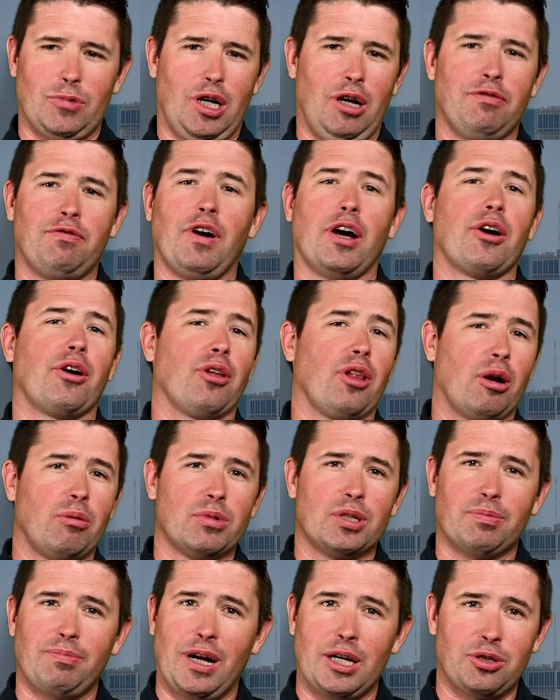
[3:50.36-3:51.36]
fire alarm
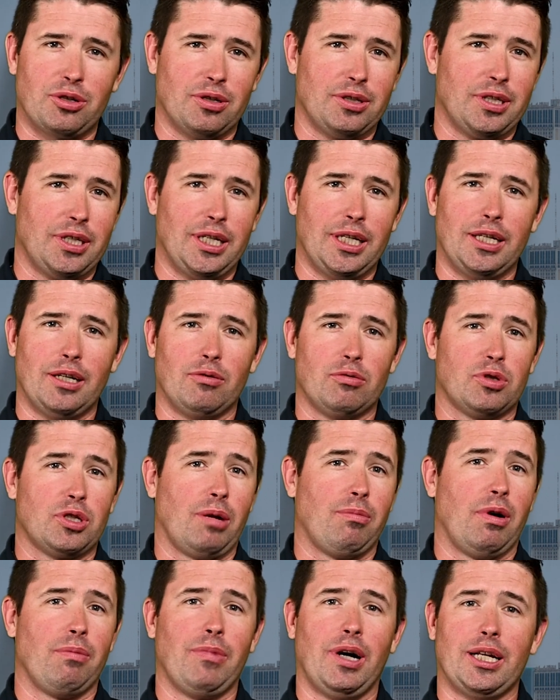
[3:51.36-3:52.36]
specialty.
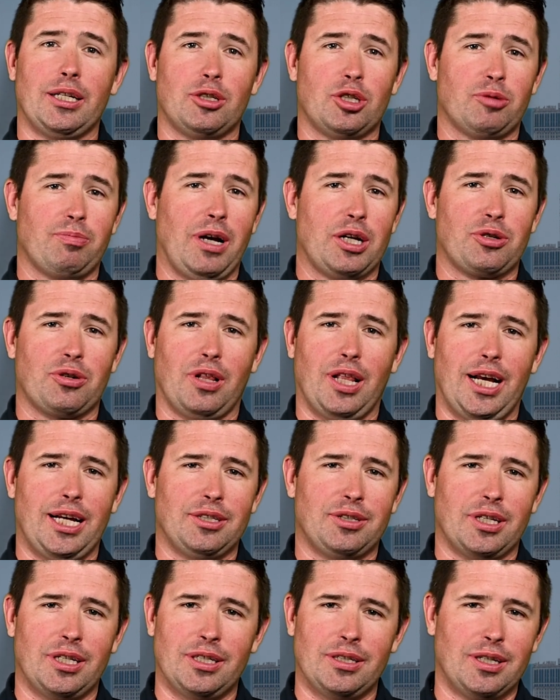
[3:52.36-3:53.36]
Someone might
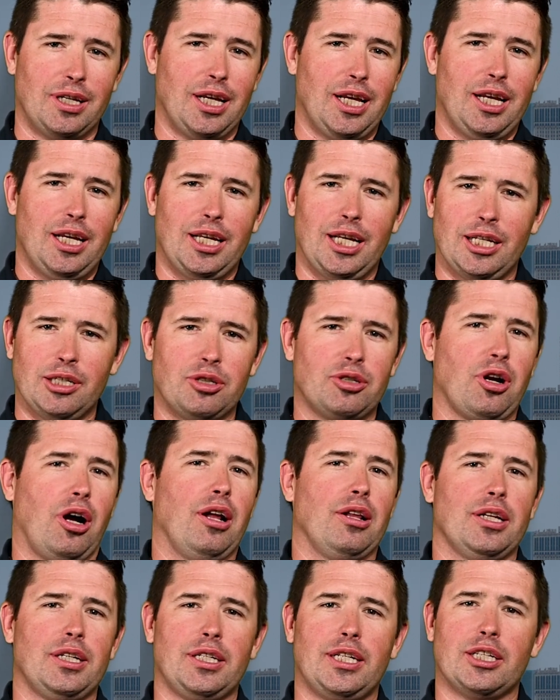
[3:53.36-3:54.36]
specialize in
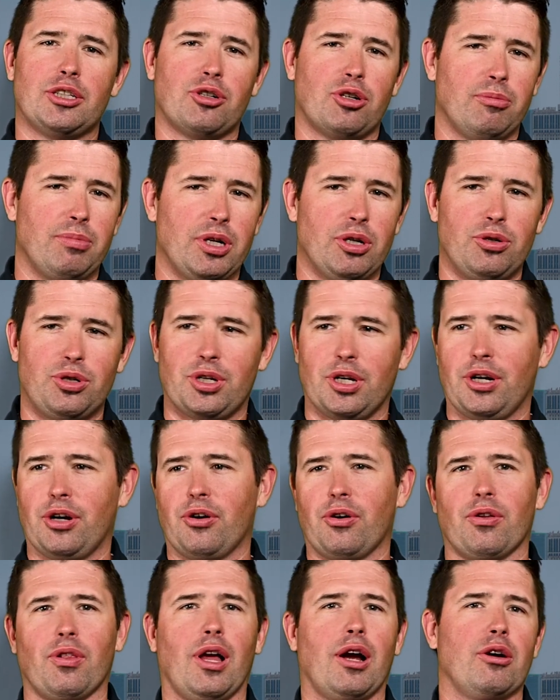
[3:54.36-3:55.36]
installing distribution
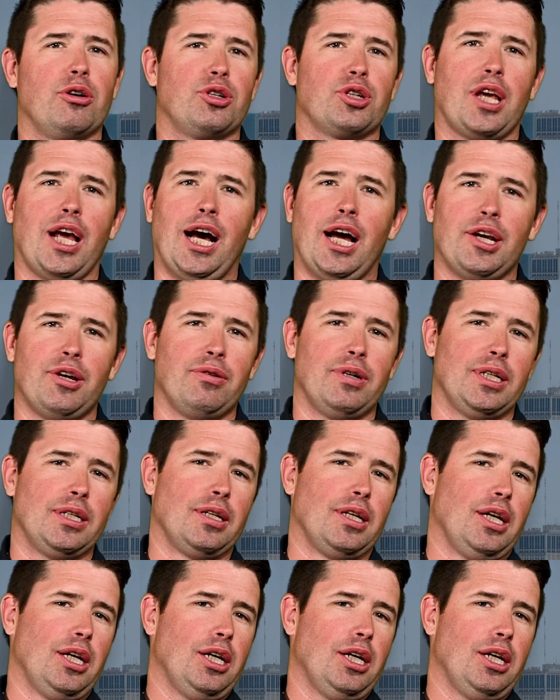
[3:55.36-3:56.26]
or large conduit.